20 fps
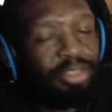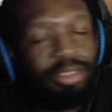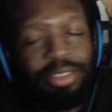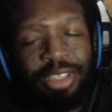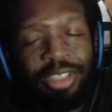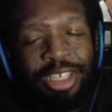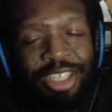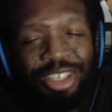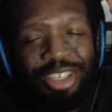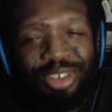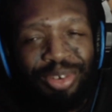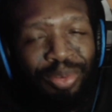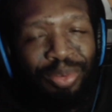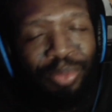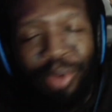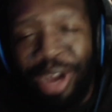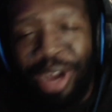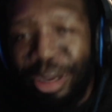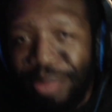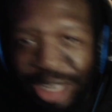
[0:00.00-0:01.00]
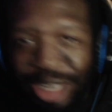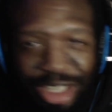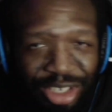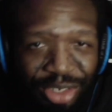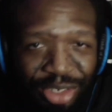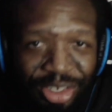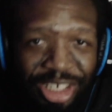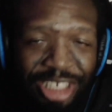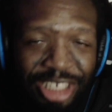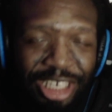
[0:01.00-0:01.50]
That's what I'm
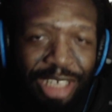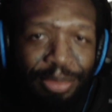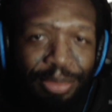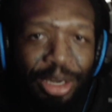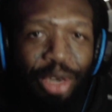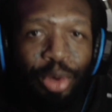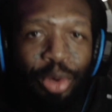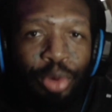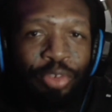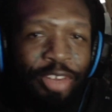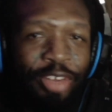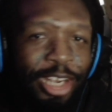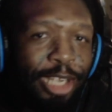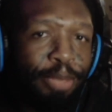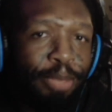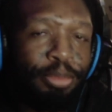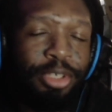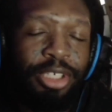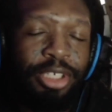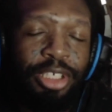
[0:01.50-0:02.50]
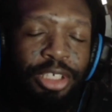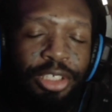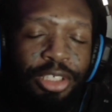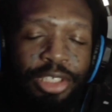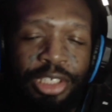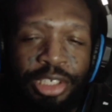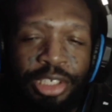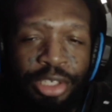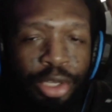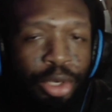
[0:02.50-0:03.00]
into. That's like my whole vibe.
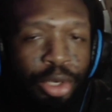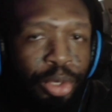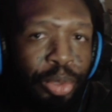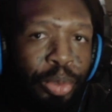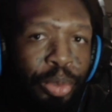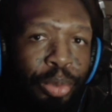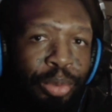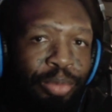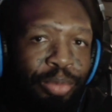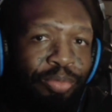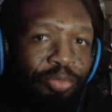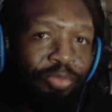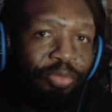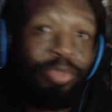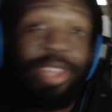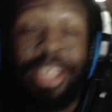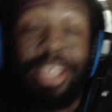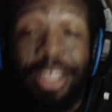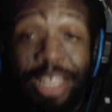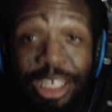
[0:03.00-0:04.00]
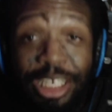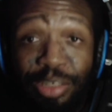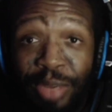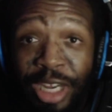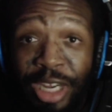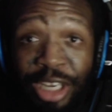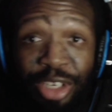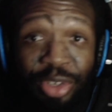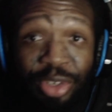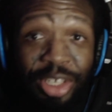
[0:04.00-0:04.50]
So that's why
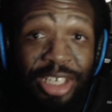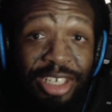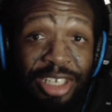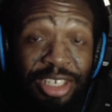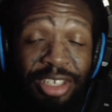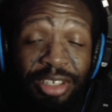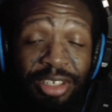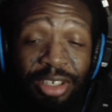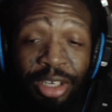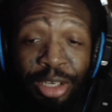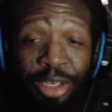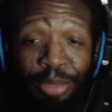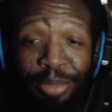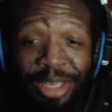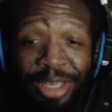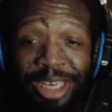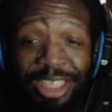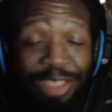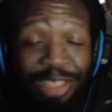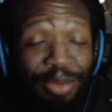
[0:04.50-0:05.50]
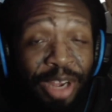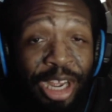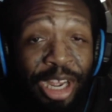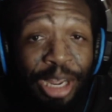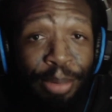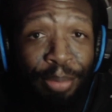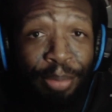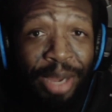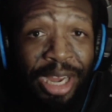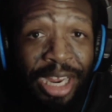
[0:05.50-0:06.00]
I do this. Um, and that's why
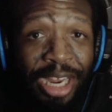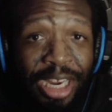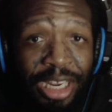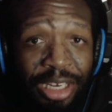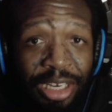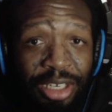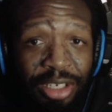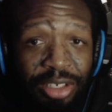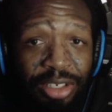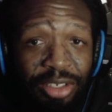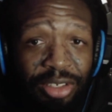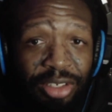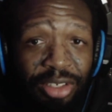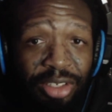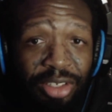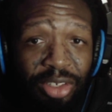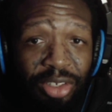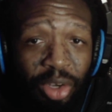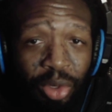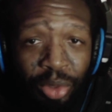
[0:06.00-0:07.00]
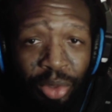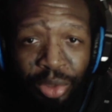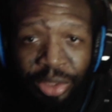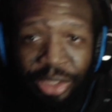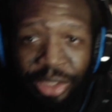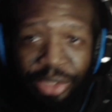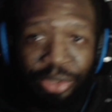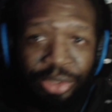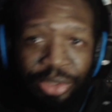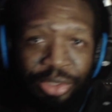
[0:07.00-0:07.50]
my whole
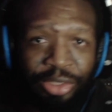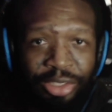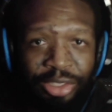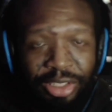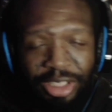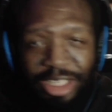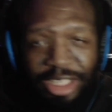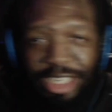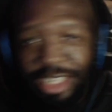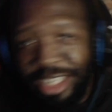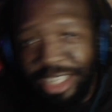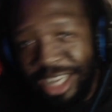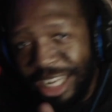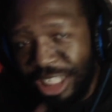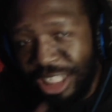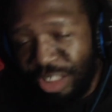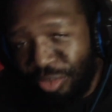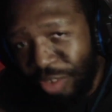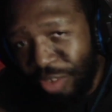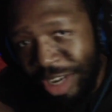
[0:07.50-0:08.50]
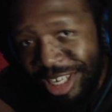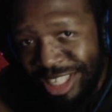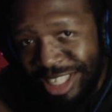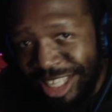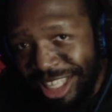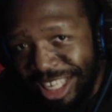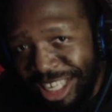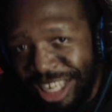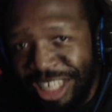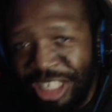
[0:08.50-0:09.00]
little catchphrase
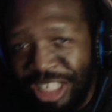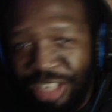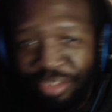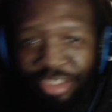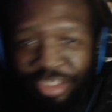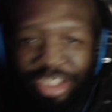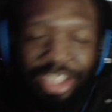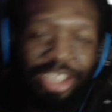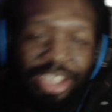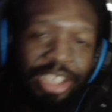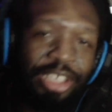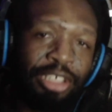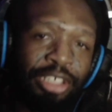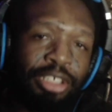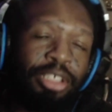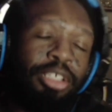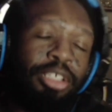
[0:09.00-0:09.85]
at the end of the